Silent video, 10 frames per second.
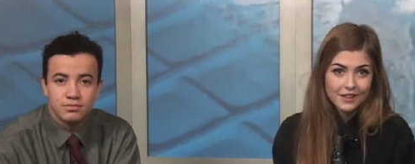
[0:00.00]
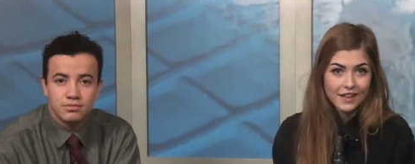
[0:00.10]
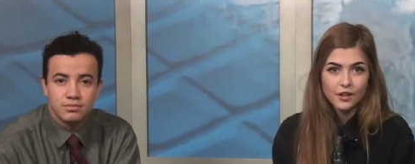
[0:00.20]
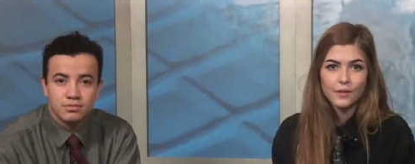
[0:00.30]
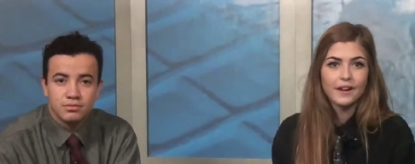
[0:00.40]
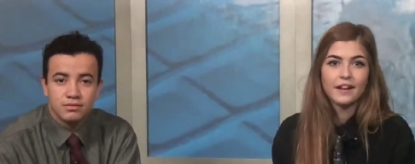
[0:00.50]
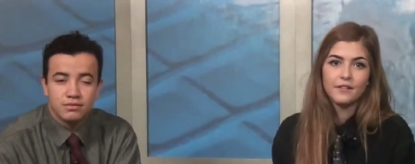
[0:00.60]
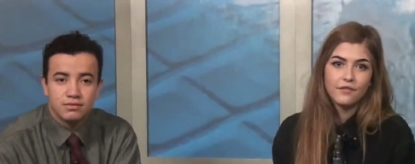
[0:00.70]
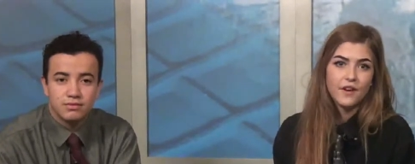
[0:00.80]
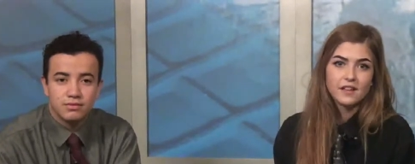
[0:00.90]
Speaker 1: lingering
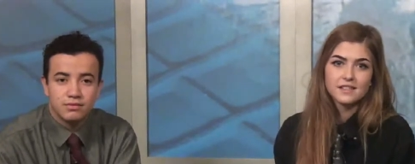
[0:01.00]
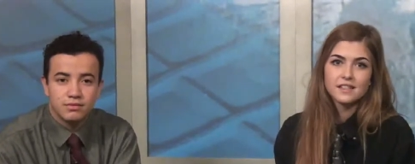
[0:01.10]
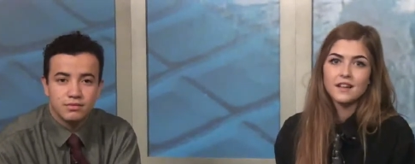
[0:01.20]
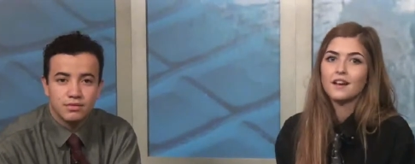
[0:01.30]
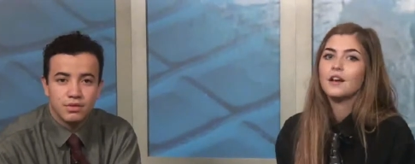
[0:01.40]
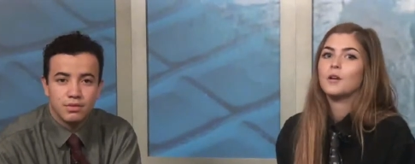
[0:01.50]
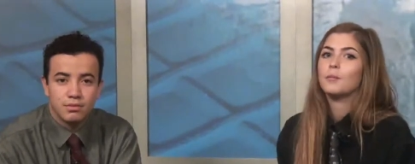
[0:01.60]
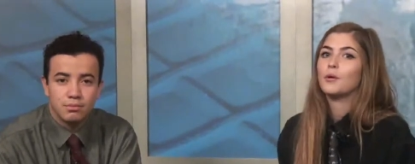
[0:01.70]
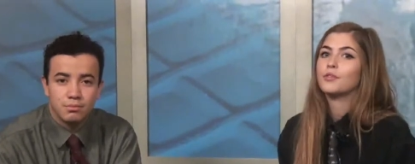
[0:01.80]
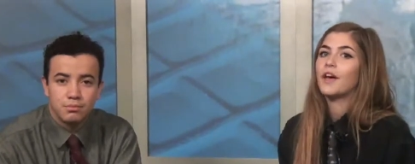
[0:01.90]
infests
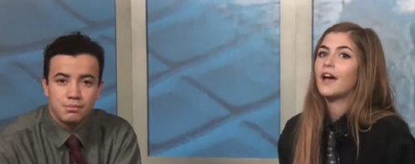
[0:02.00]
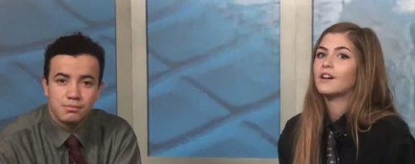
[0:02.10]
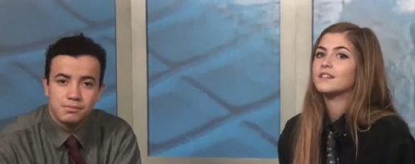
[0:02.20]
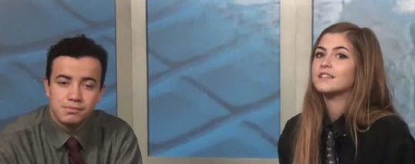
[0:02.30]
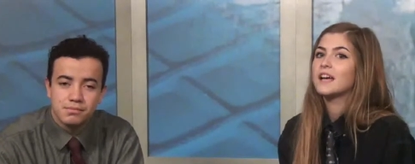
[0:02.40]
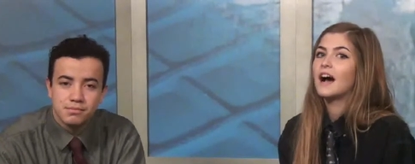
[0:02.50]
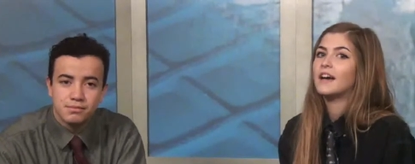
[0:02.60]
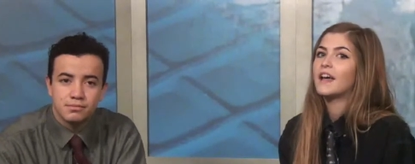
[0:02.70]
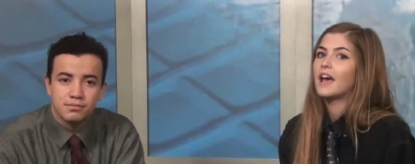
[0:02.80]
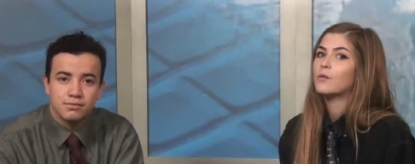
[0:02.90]
both the air
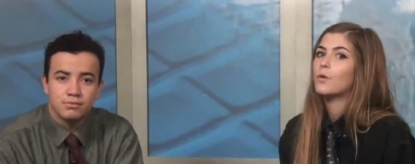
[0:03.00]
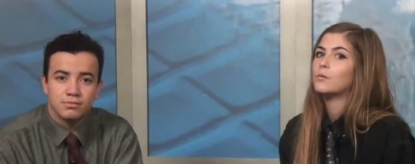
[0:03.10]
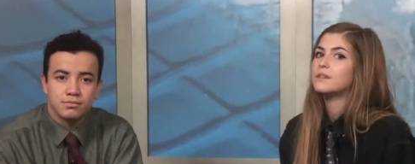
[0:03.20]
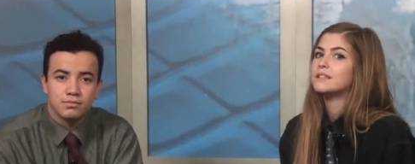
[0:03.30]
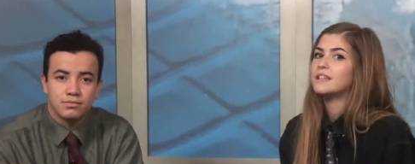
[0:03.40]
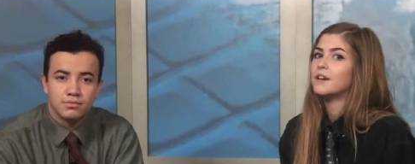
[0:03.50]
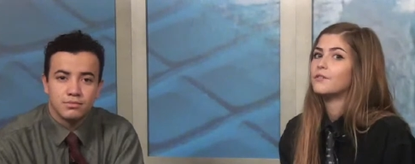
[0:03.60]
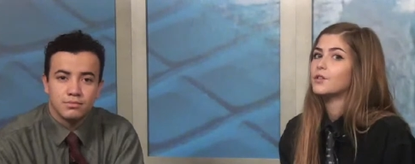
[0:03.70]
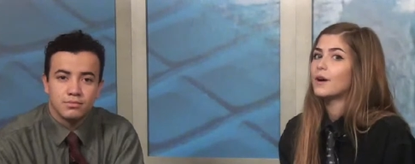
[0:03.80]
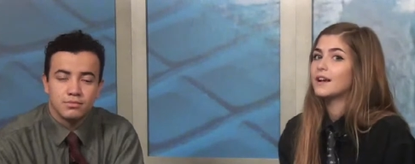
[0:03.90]
inside and what we see of
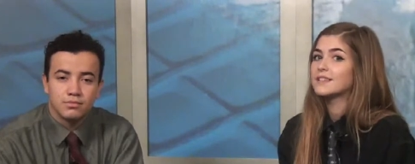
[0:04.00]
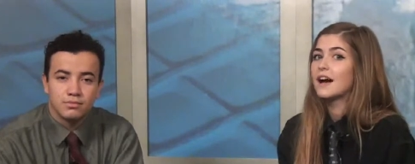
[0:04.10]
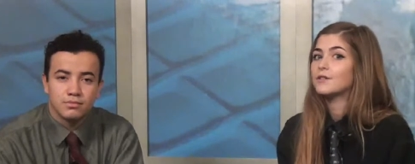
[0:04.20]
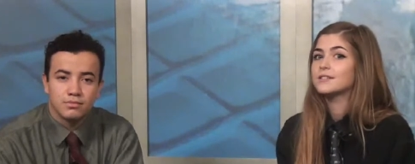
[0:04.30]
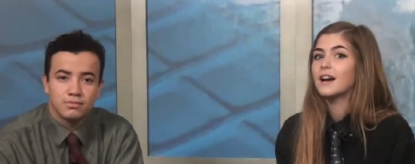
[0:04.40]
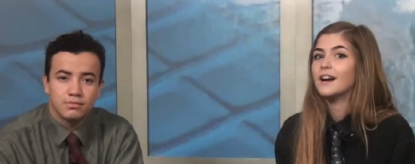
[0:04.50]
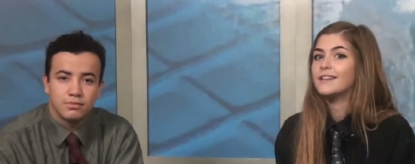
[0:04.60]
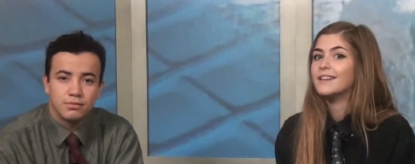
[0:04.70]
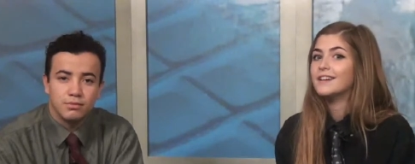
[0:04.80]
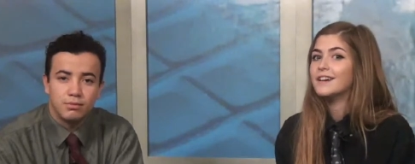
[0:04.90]
the grass outside.
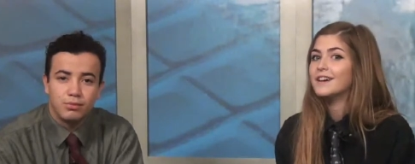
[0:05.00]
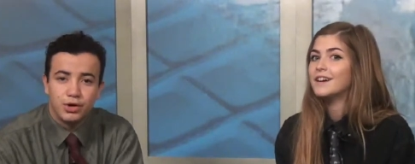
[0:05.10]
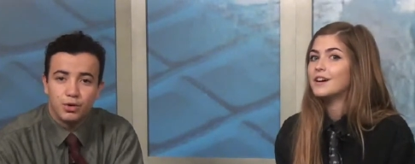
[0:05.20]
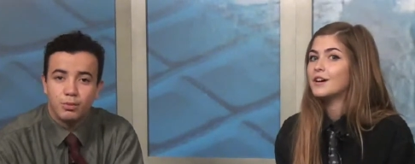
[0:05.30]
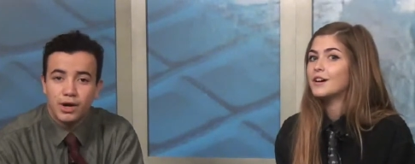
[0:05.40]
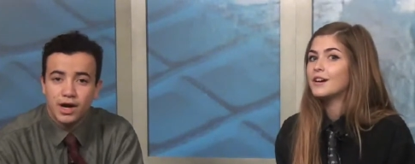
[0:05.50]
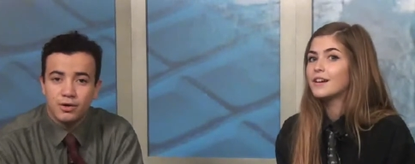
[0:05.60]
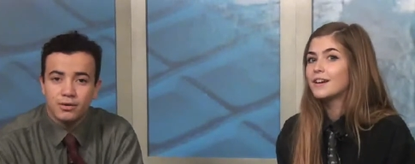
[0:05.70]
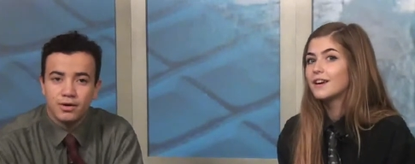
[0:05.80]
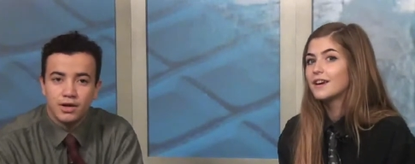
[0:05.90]
Speaker 2: Brittle brown,
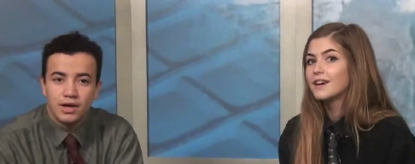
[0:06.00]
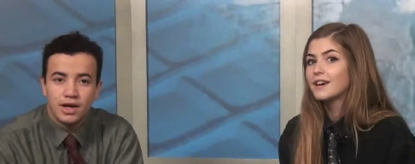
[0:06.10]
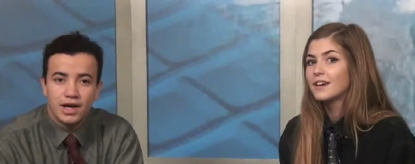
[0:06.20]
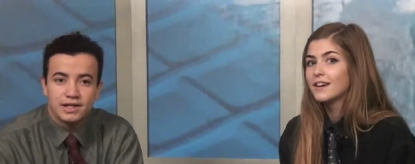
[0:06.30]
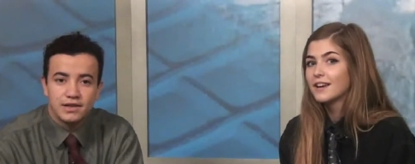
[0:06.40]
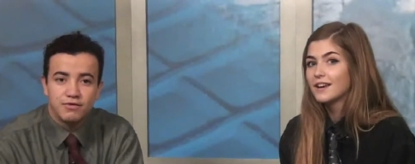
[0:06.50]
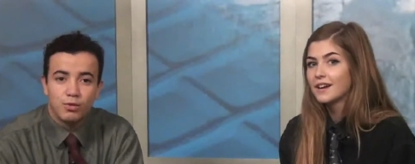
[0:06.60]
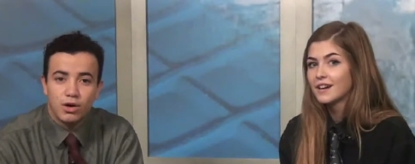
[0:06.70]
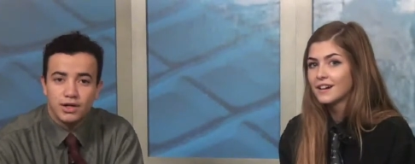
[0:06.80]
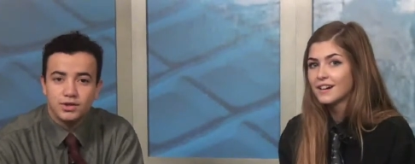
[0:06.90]
as if
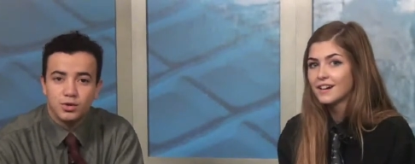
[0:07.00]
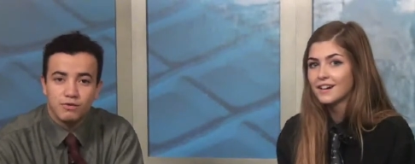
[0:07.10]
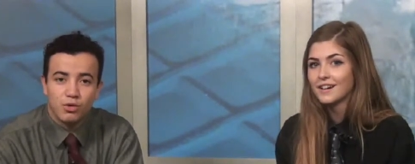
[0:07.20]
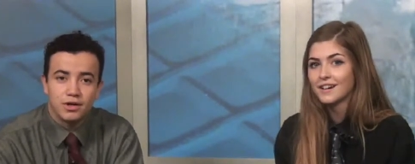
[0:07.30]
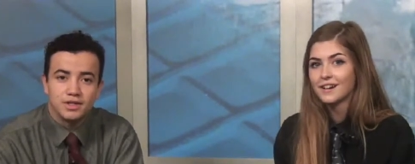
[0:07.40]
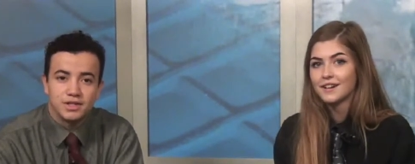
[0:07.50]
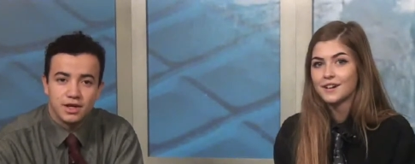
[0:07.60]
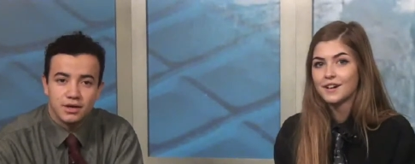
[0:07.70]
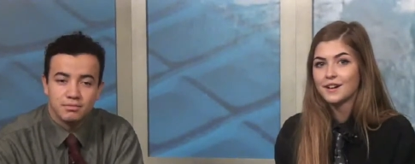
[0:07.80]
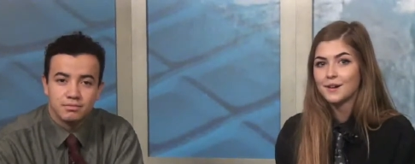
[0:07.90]
wanted to avoid the
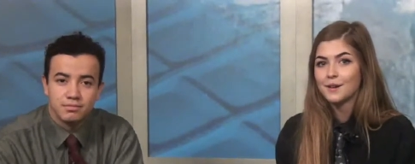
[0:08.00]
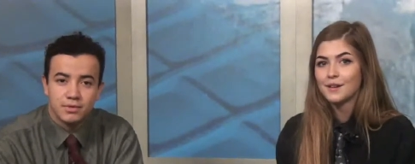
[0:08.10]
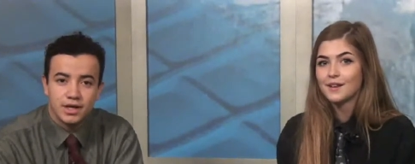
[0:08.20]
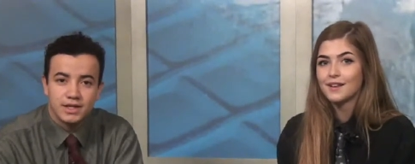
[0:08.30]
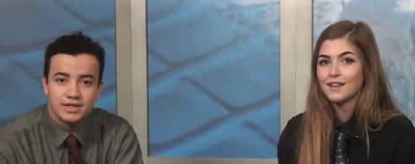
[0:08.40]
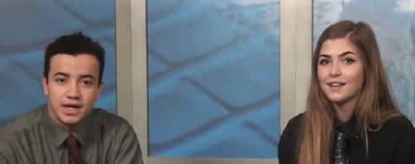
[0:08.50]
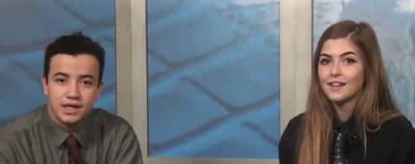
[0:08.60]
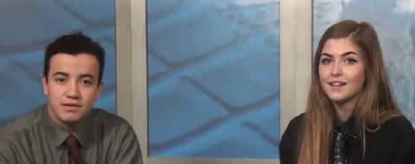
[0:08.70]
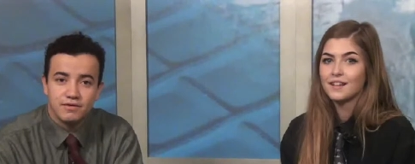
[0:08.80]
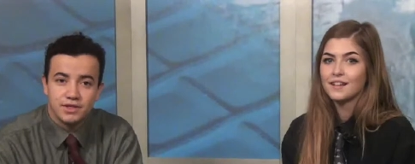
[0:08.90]
sun,
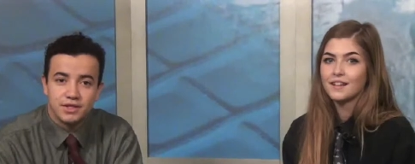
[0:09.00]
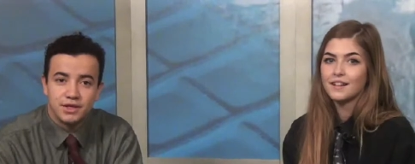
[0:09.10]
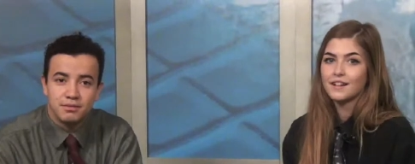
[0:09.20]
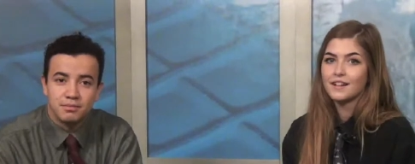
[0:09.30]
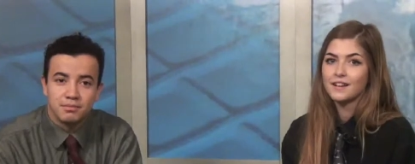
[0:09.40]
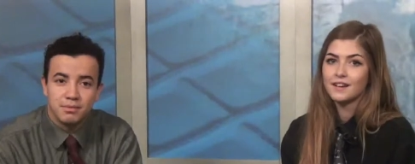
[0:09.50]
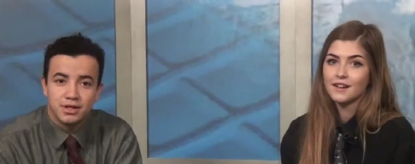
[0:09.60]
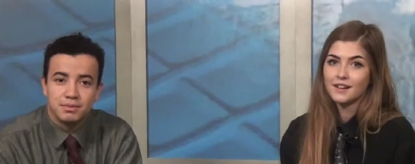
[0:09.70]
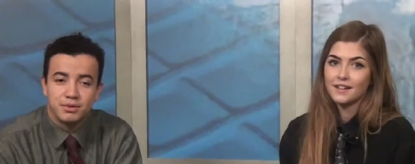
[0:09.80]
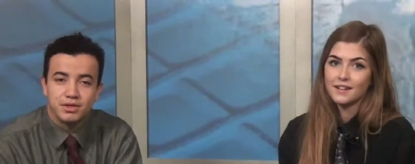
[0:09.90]
inside the visitor
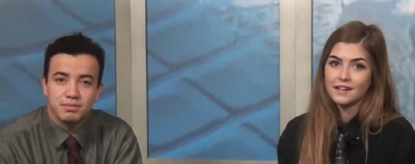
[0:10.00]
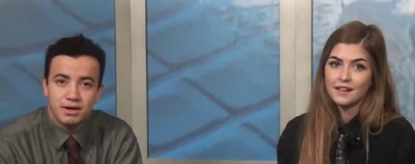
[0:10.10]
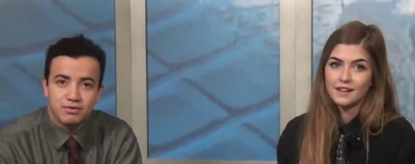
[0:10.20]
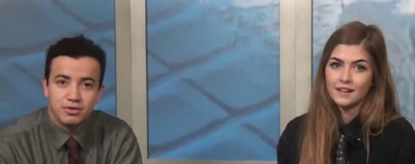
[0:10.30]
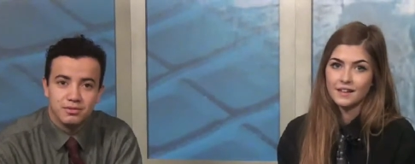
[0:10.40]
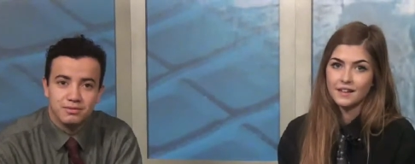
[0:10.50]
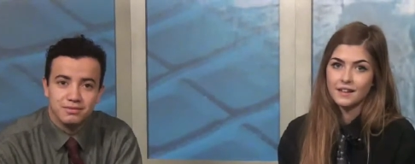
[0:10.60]
must be respectful.